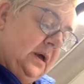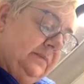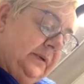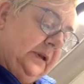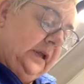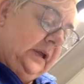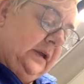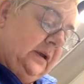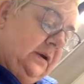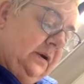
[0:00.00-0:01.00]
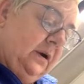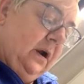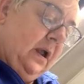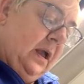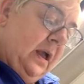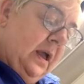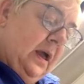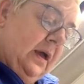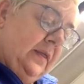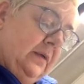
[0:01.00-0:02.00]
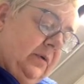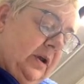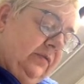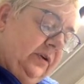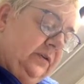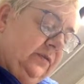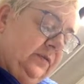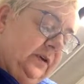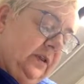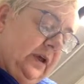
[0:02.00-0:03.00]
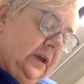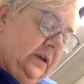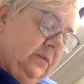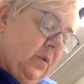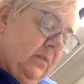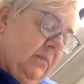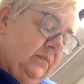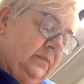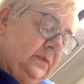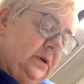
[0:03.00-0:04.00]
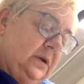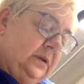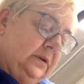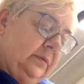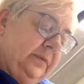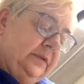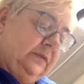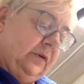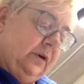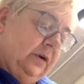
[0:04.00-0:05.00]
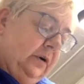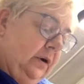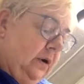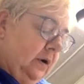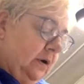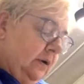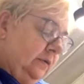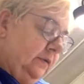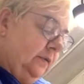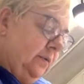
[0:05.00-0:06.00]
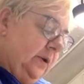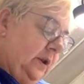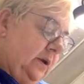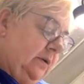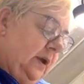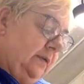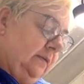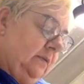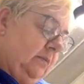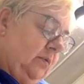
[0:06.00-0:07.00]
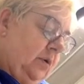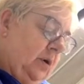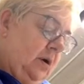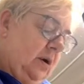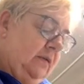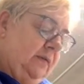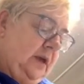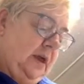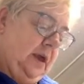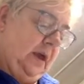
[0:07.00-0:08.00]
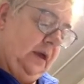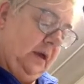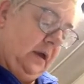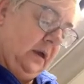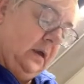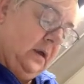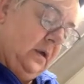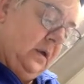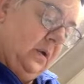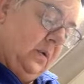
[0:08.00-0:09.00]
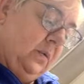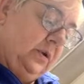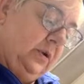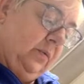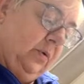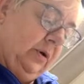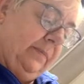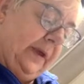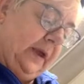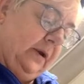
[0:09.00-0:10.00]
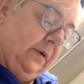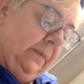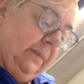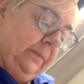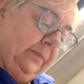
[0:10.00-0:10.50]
up in here. And then whenever you feel like you want it a little bit darker, just go in here and get some more of the ink on your water painter.